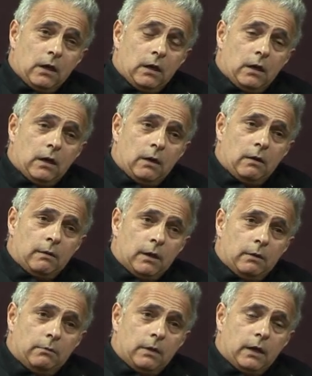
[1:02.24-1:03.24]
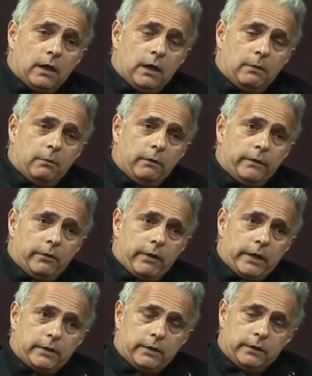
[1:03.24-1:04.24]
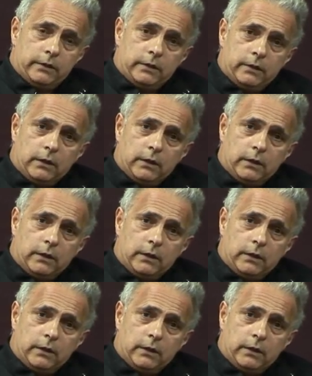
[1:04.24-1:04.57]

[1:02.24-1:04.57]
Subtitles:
And by movie directors,